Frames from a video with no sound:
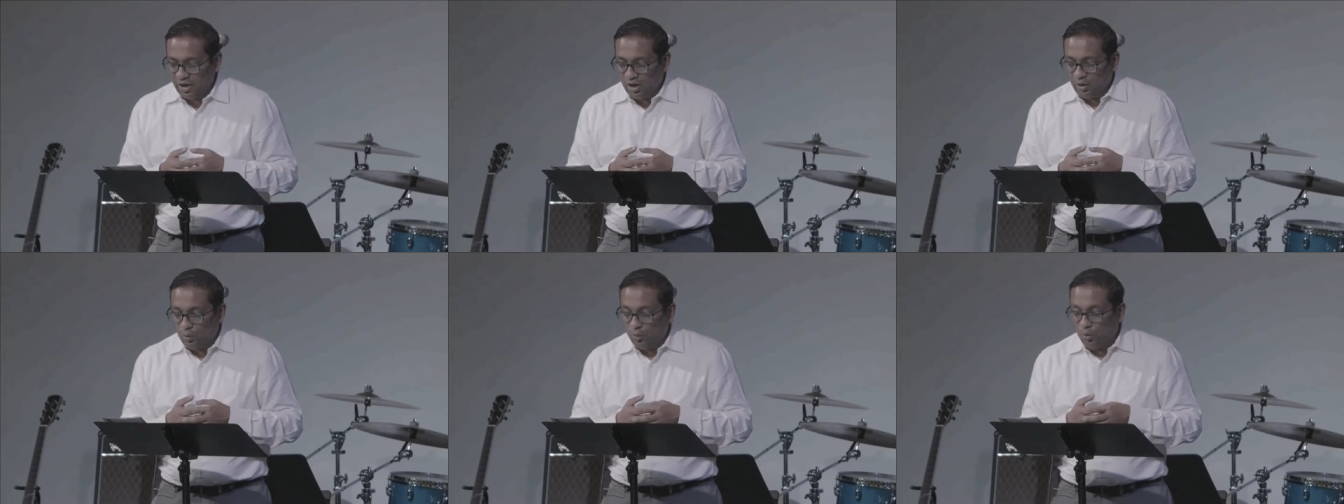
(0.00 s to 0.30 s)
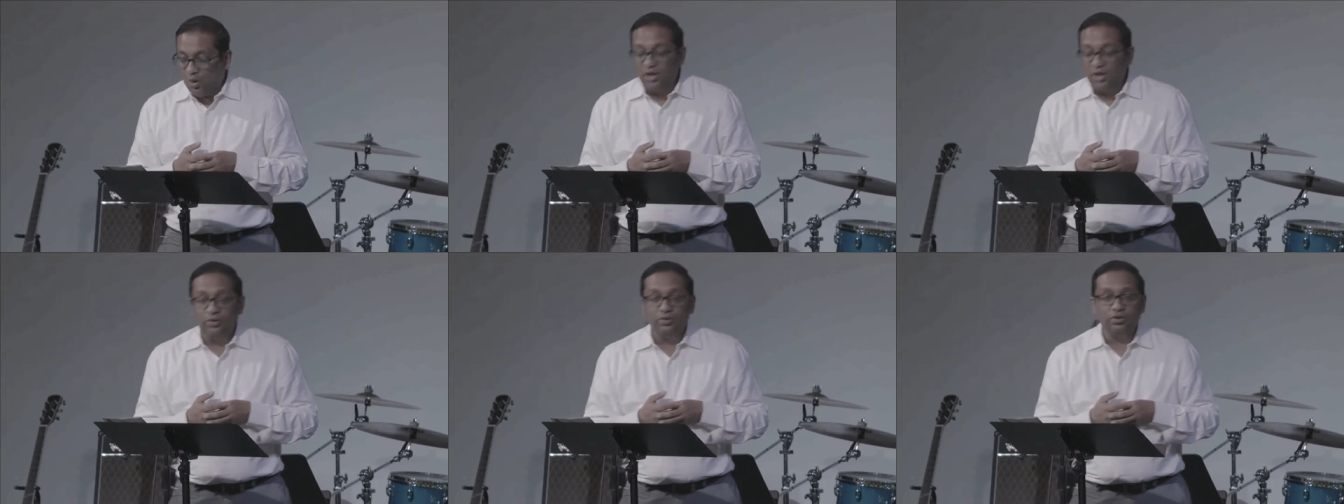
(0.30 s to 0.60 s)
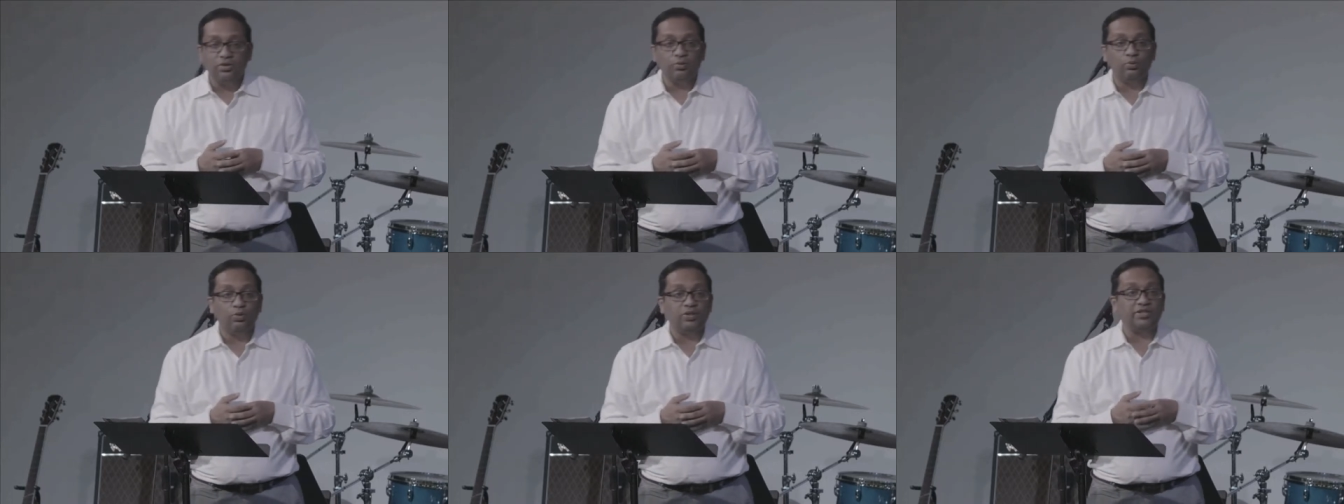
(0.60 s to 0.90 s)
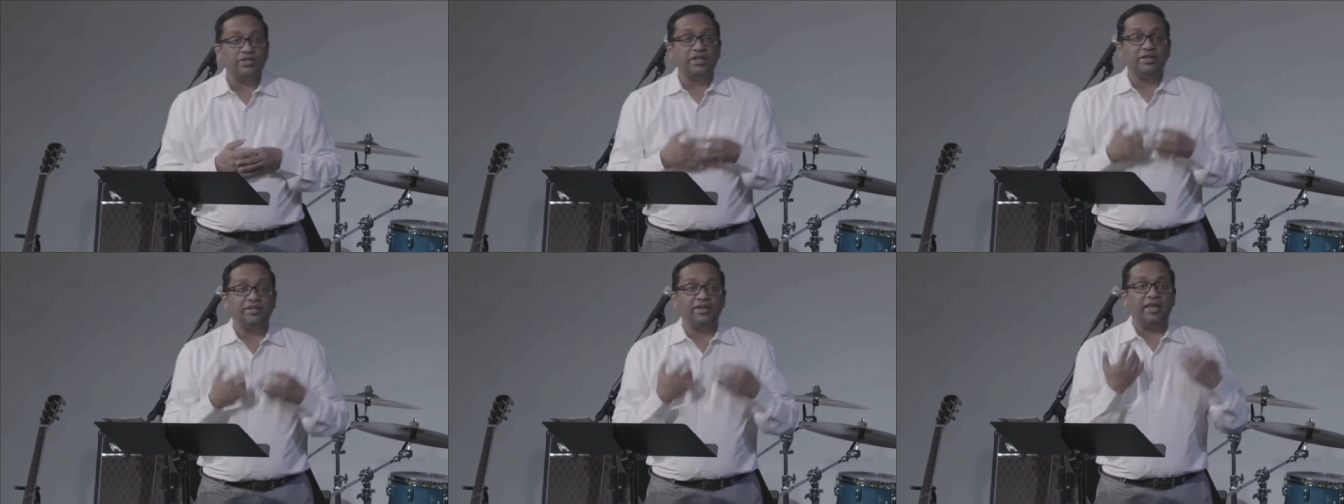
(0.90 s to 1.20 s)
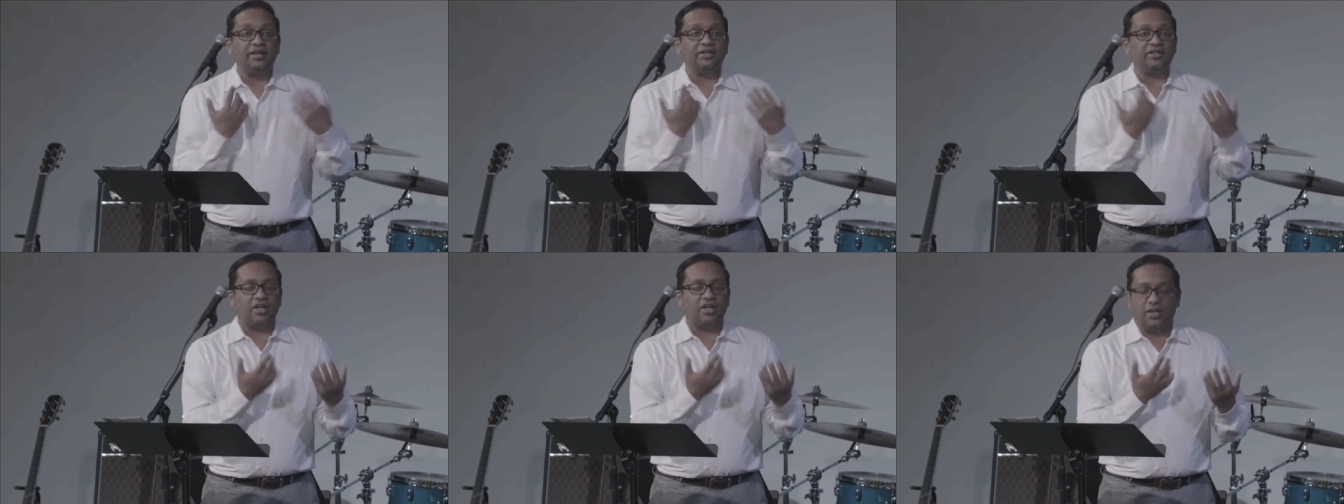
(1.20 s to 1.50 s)
One was a
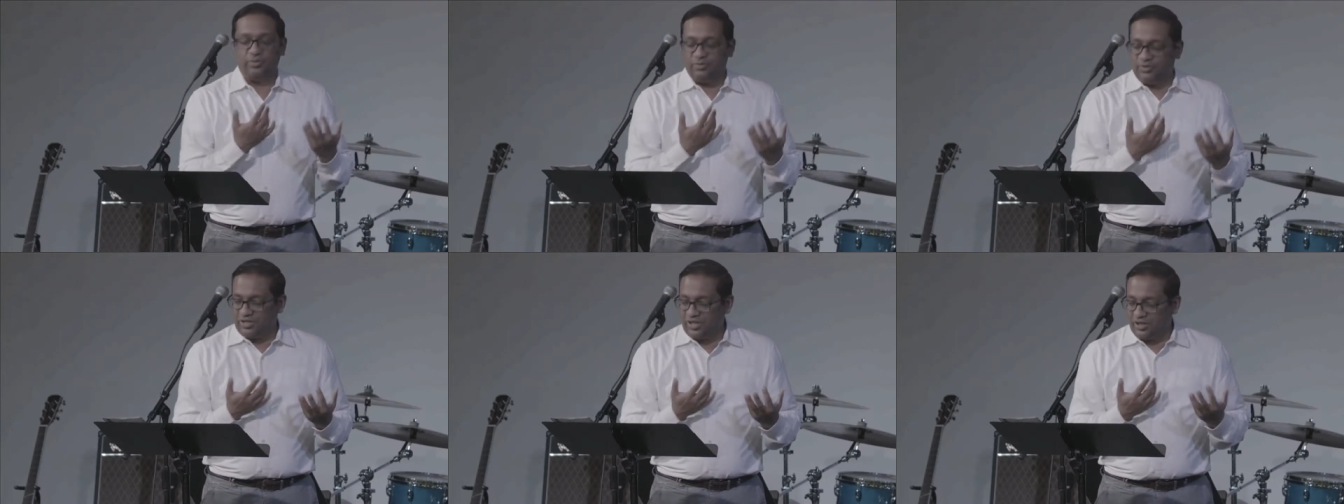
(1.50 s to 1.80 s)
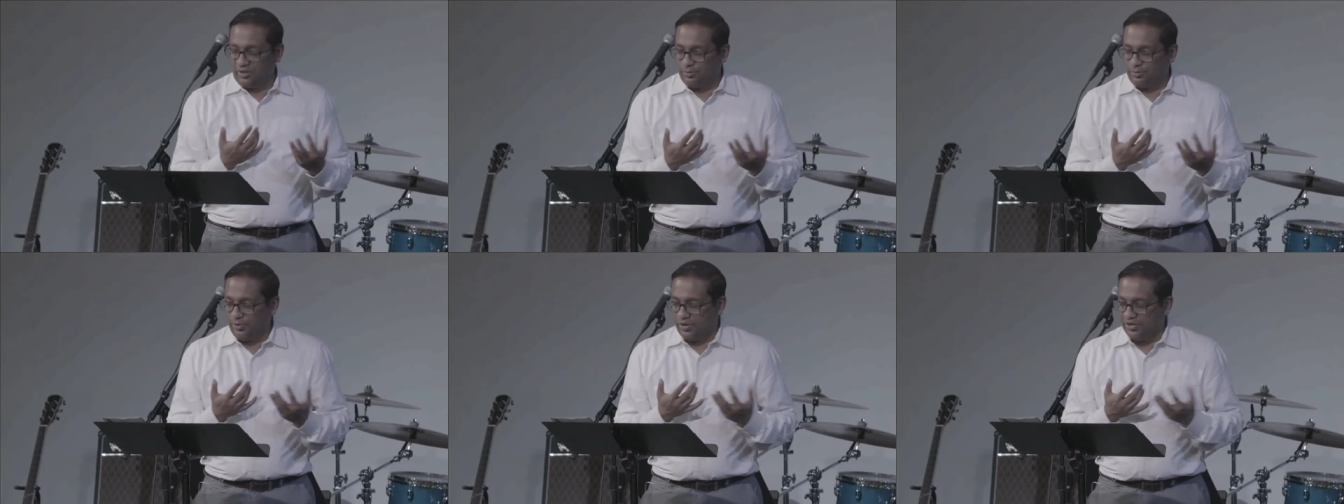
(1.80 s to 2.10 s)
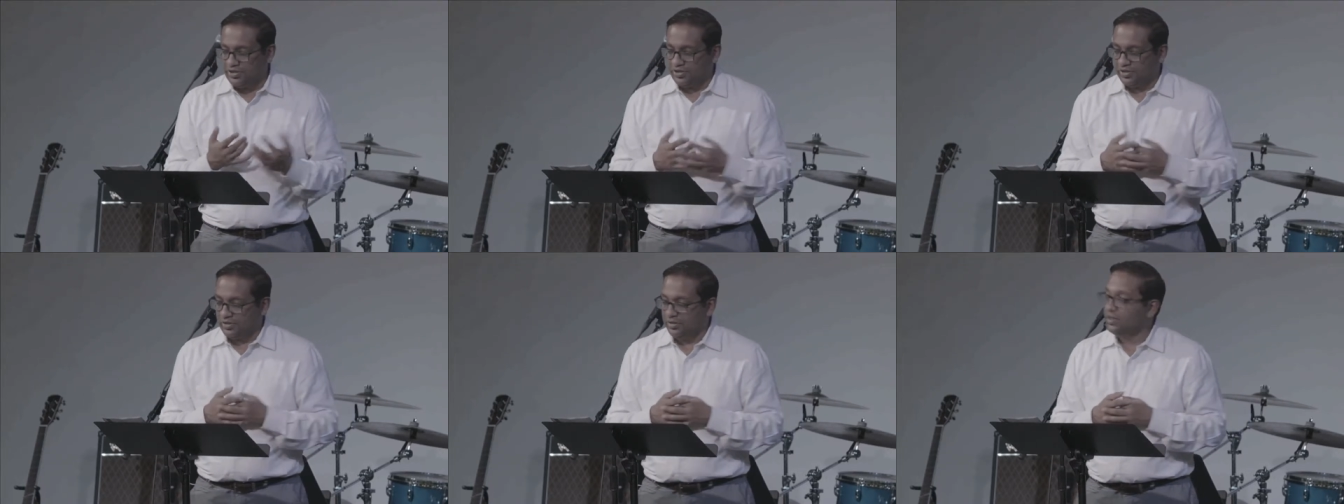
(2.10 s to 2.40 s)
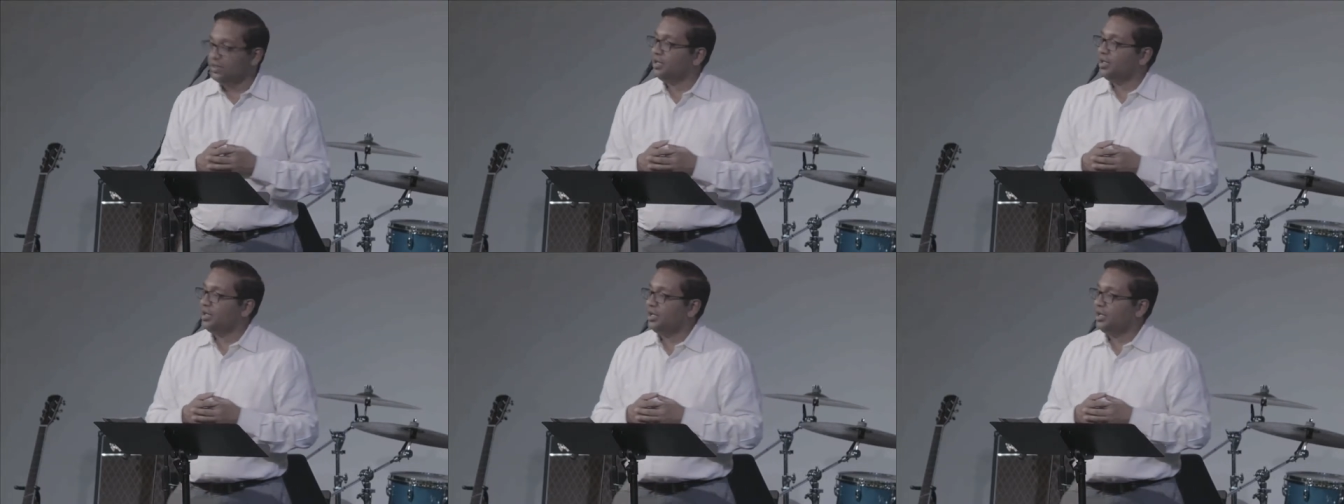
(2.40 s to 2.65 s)
daytime celebration,